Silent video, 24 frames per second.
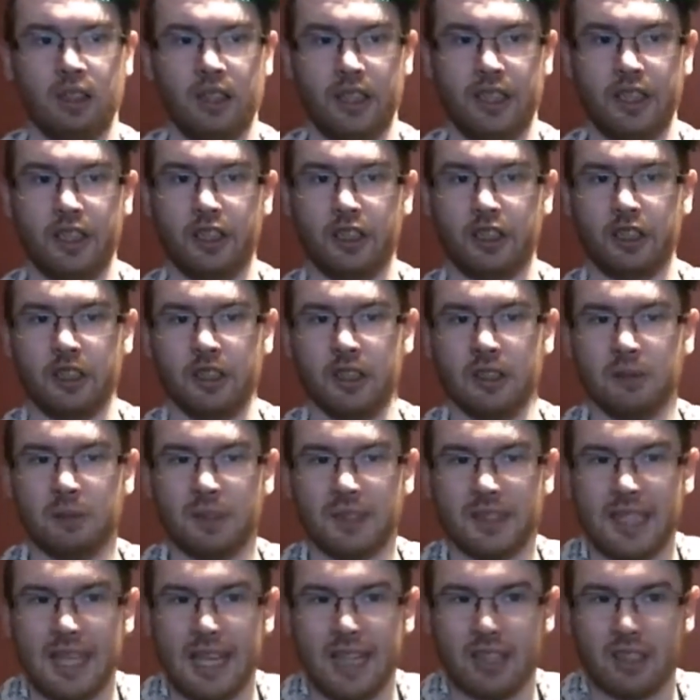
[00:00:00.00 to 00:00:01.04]
Here
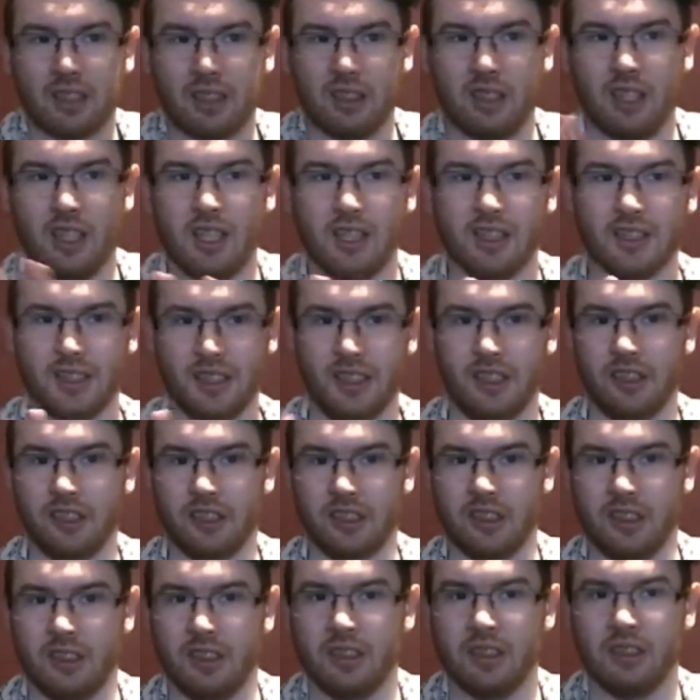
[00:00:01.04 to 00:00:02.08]
comes Santa Claus, here
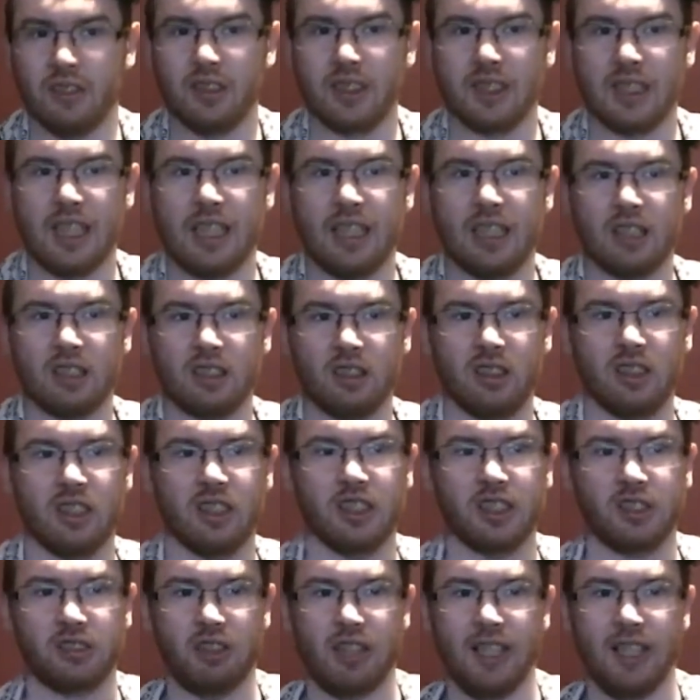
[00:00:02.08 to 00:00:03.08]
comes Santa Claus,